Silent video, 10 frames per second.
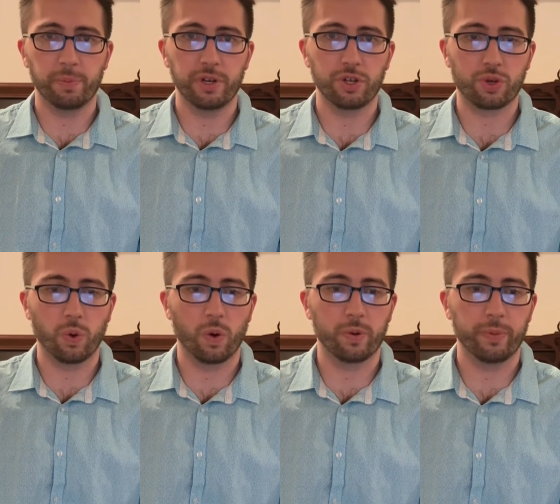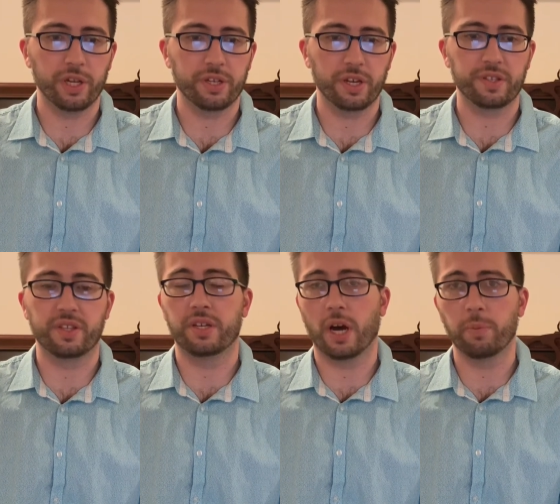chord maintains the
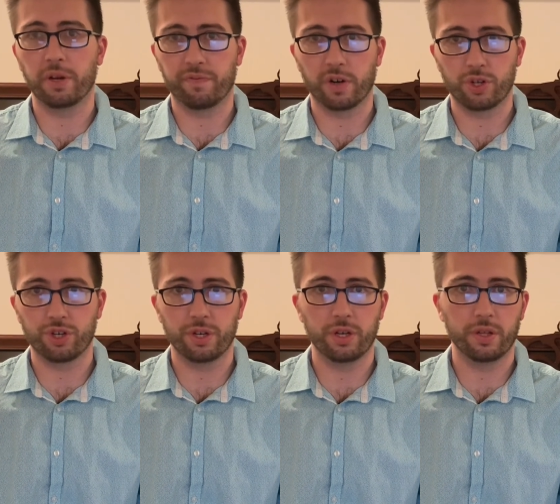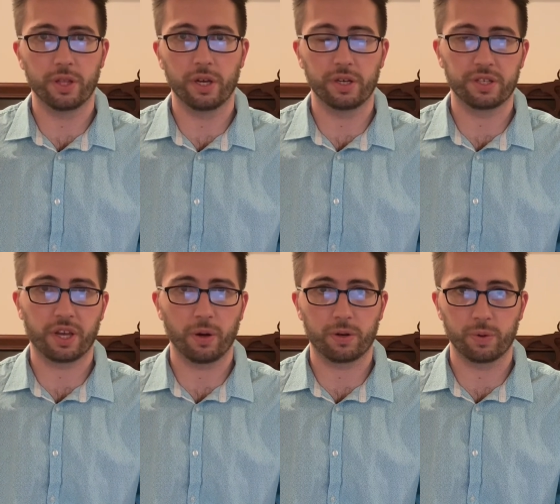dominant function that is
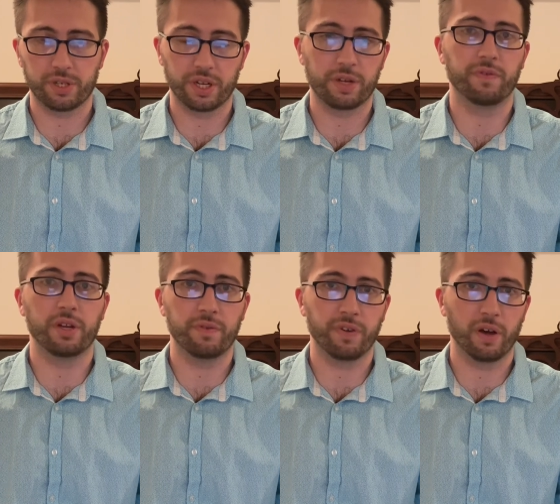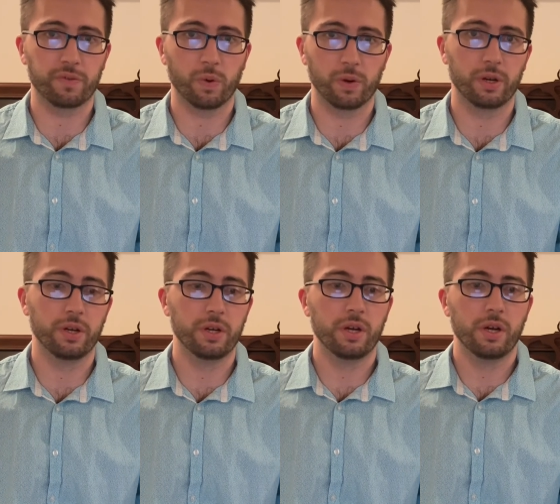characteristic of any 5 chord.
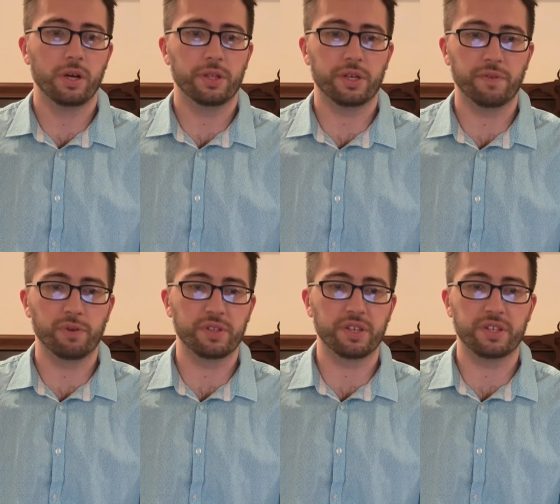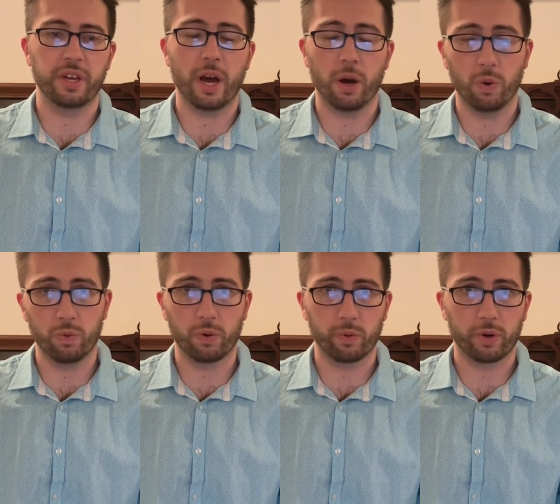The difference is now we're
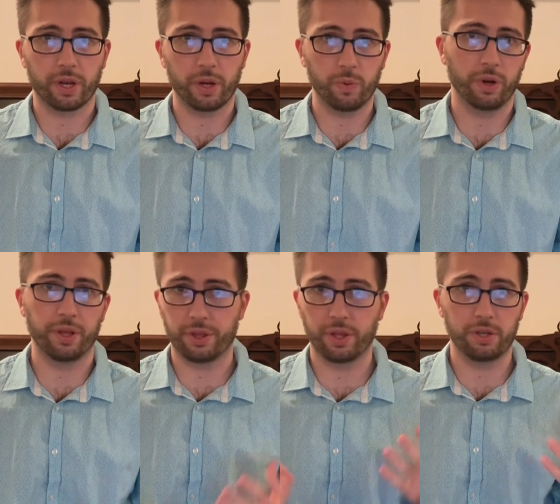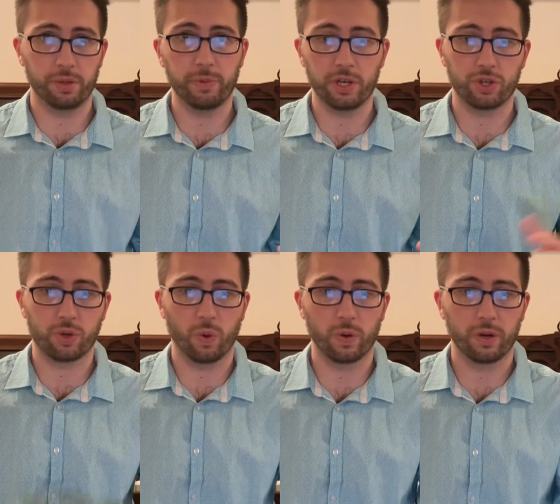working with a diminished
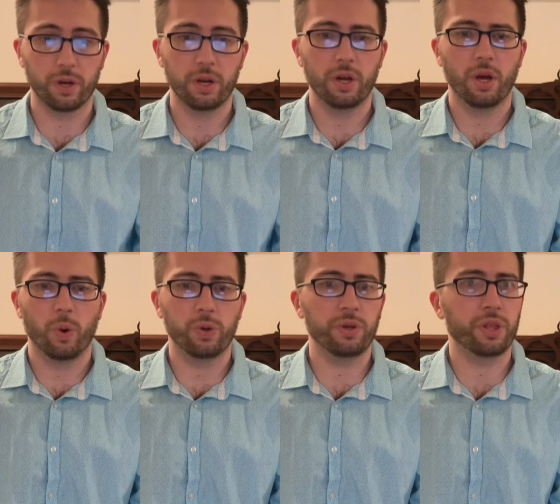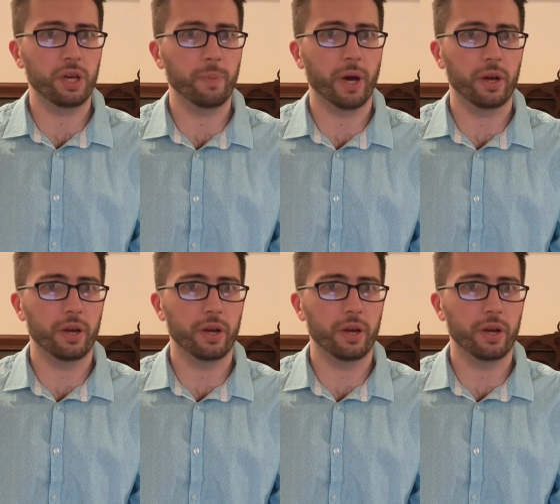chord. When you think about it,